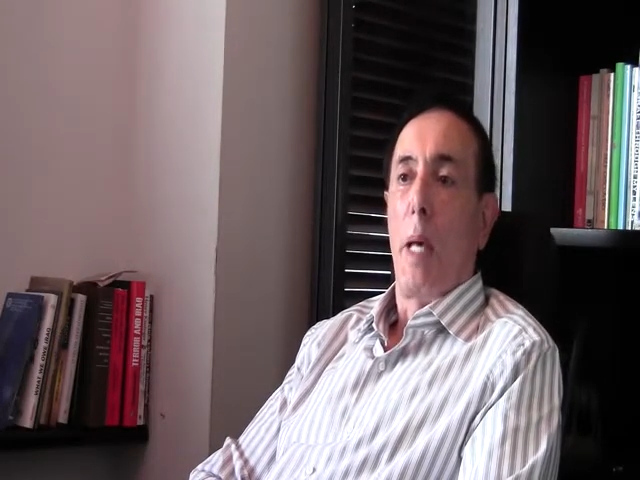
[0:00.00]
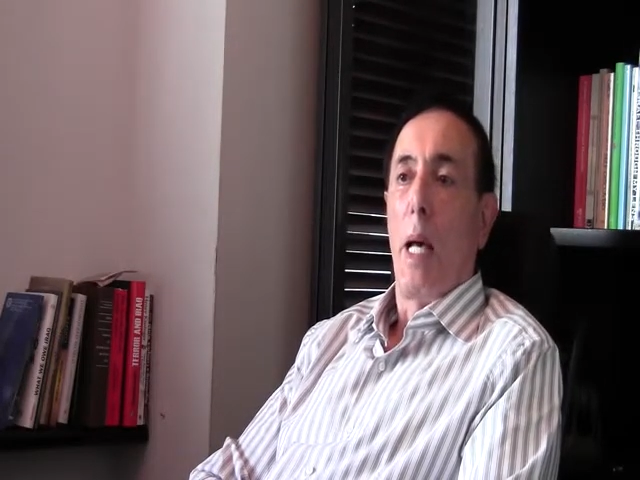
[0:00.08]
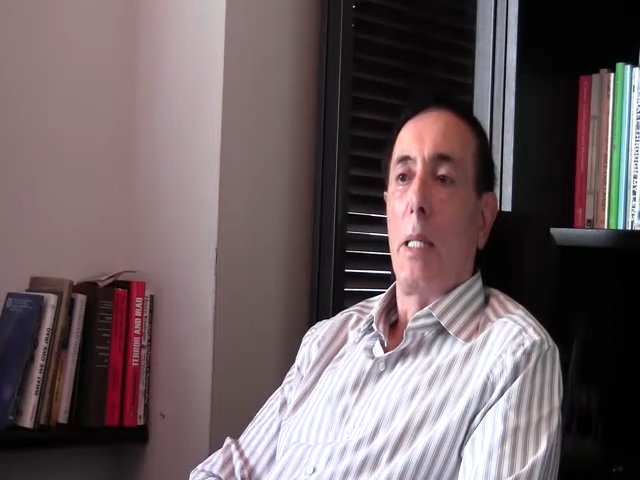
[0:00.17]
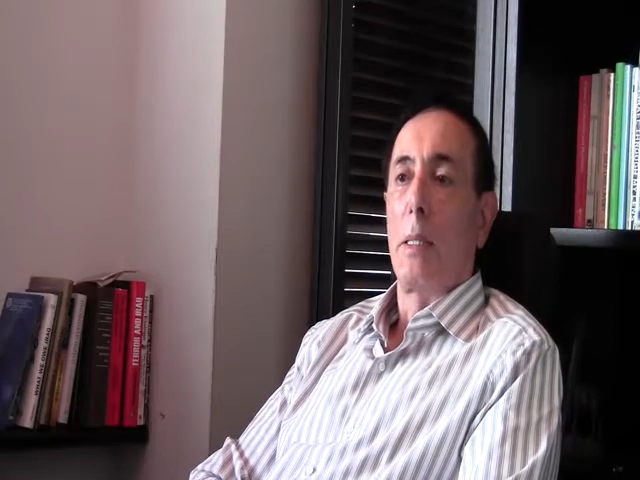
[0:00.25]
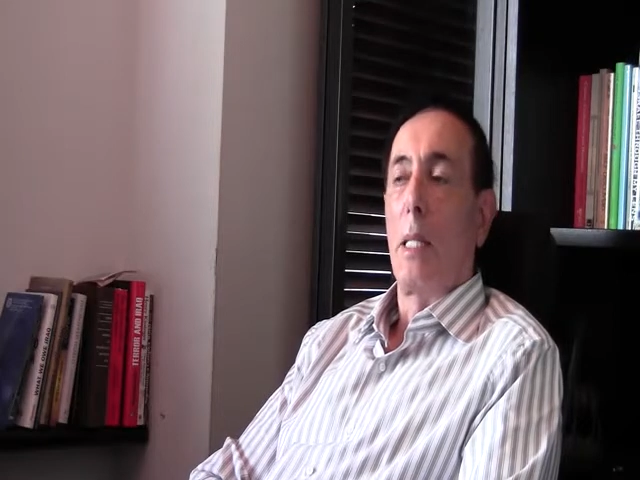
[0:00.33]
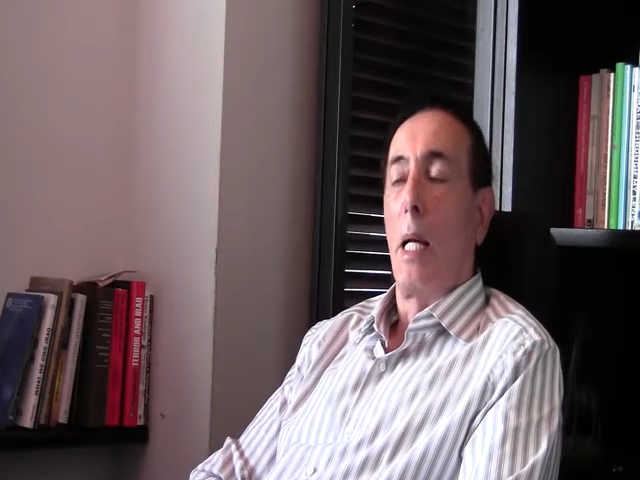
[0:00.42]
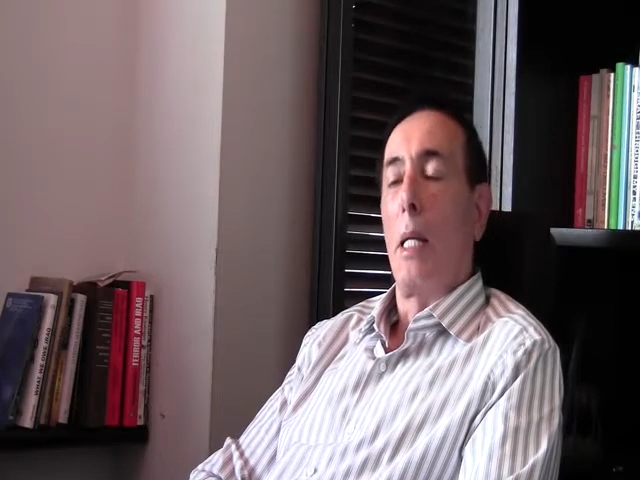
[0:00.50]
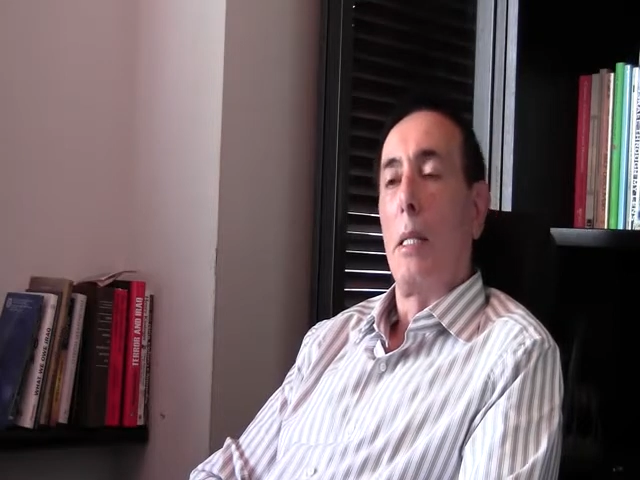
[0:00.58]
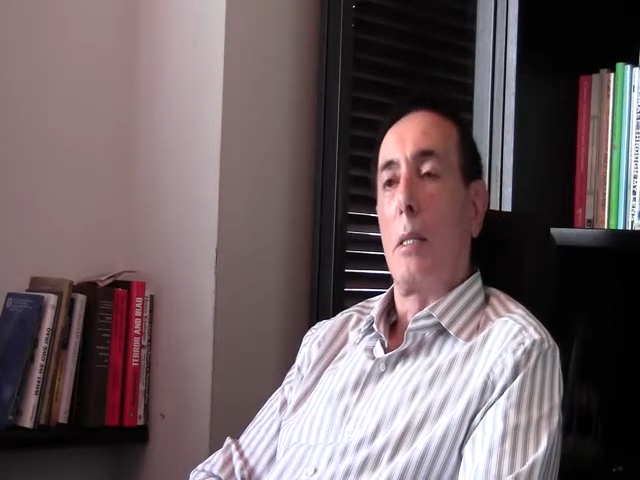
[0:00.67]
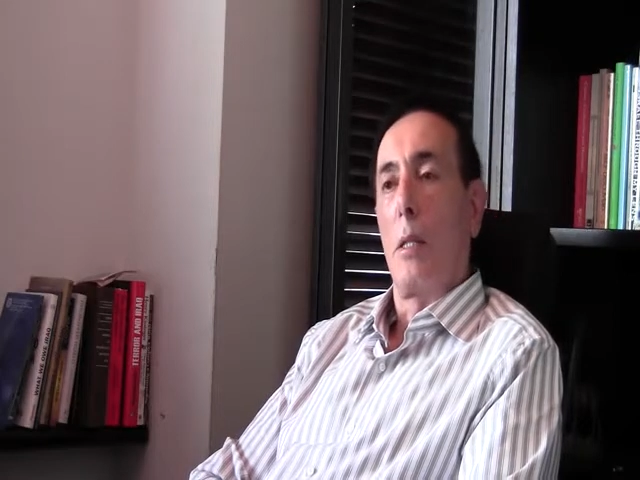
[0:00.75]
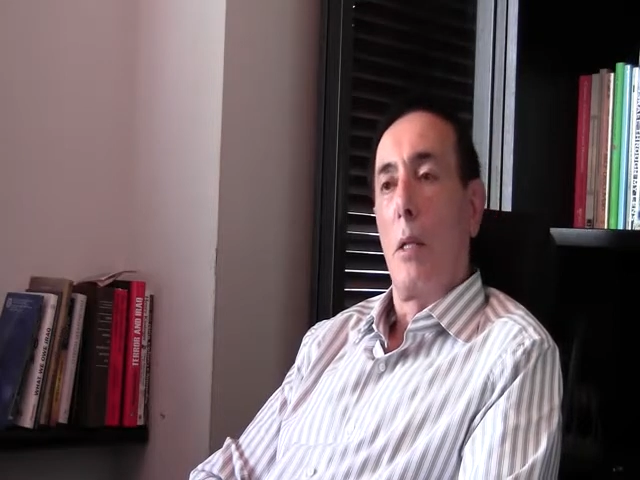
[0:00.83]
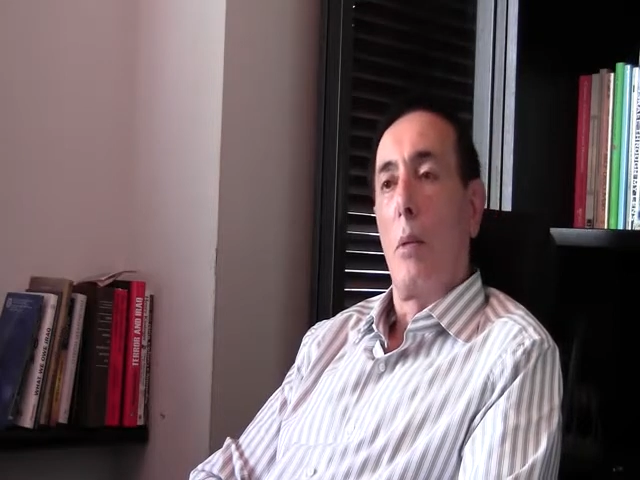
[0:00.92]
passed.
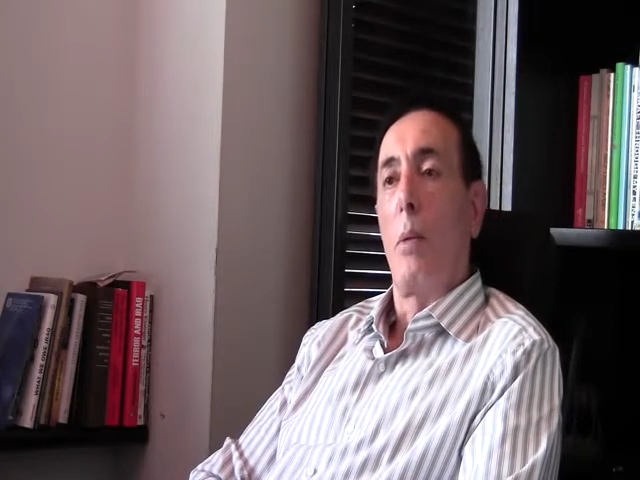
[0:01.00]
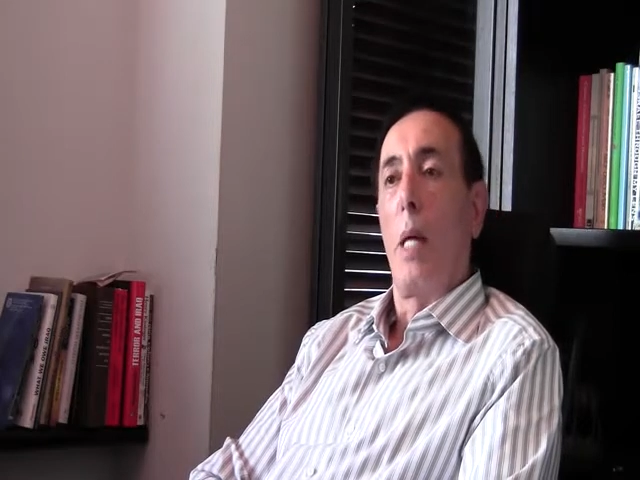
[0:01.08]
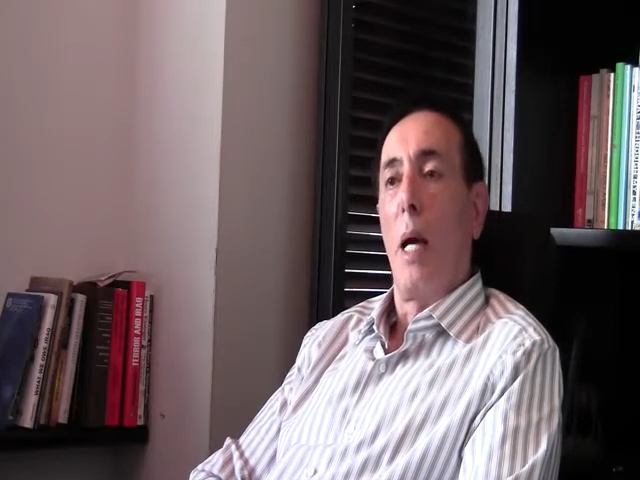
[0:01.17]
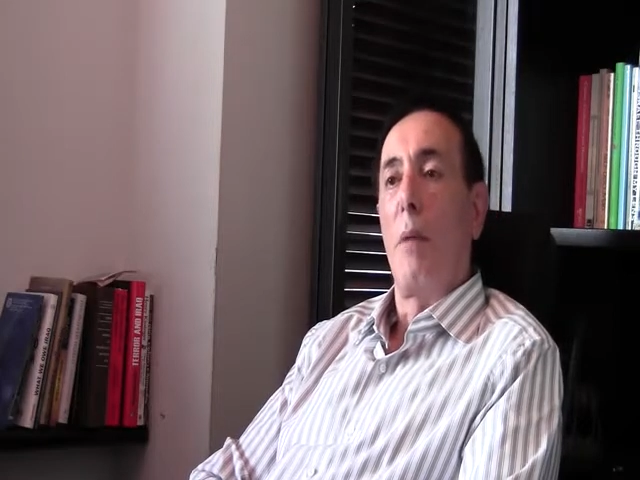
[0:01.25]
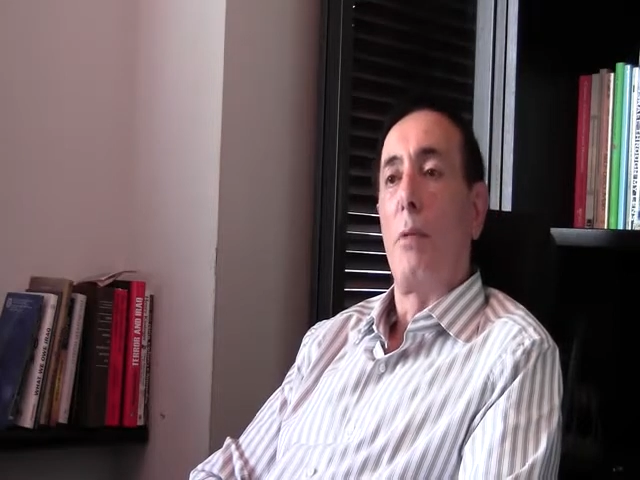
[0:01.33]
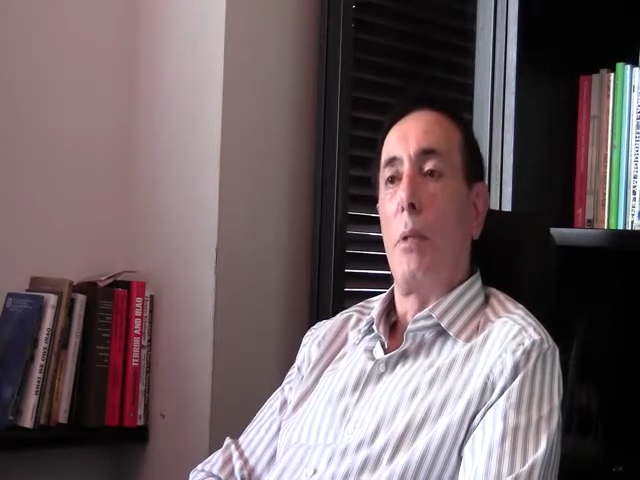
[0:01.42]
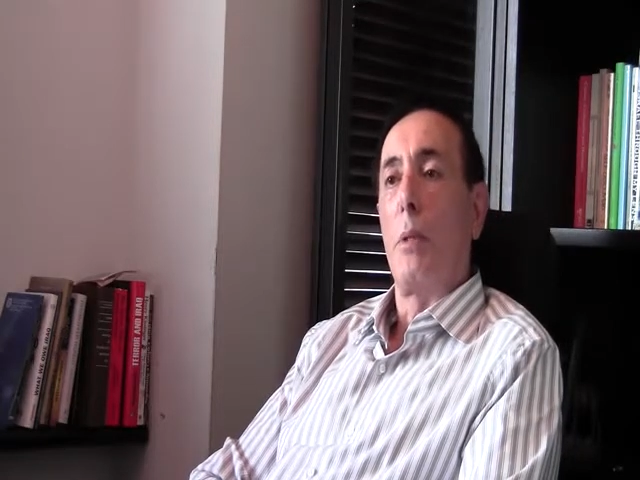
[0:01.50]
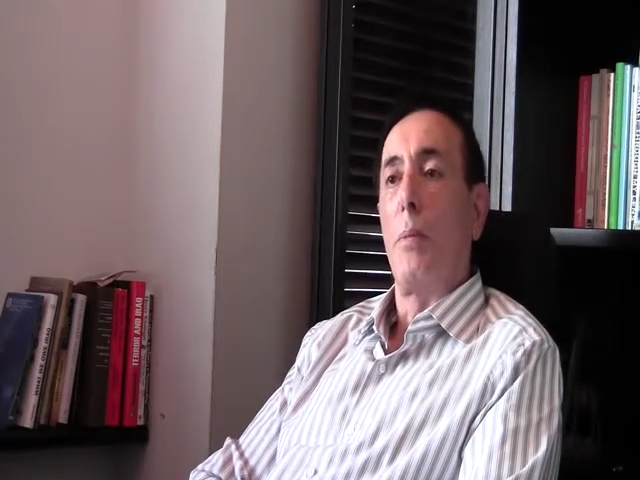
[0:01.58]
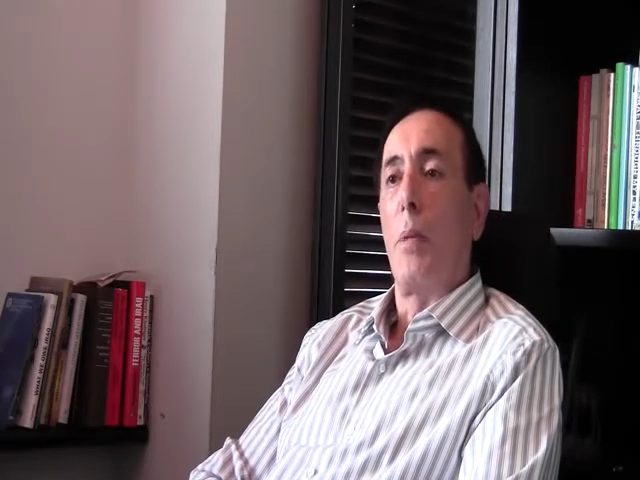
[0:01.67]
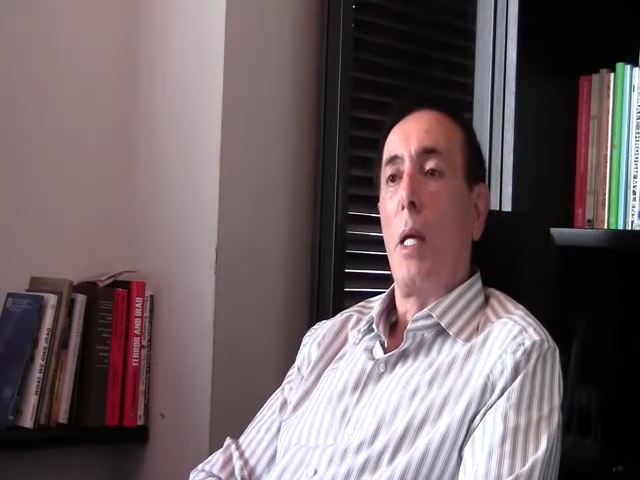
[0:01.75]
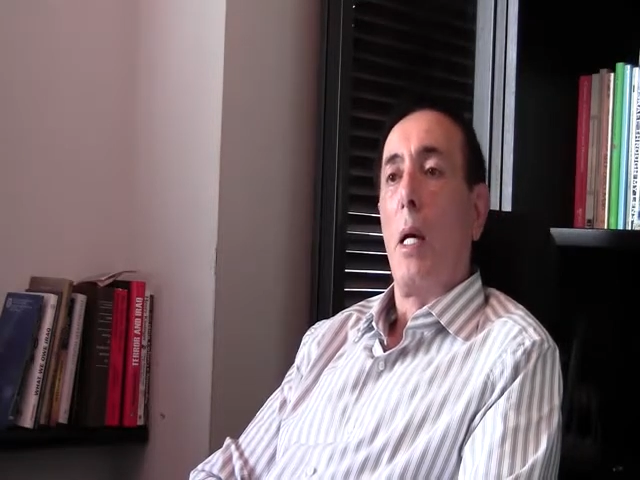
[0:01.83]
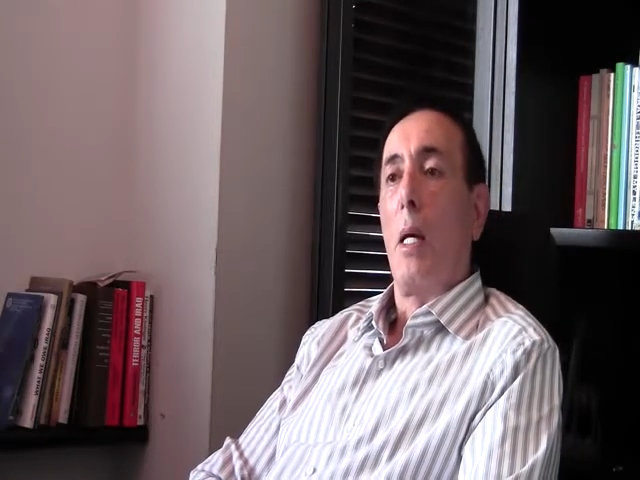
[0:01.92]
And so we have to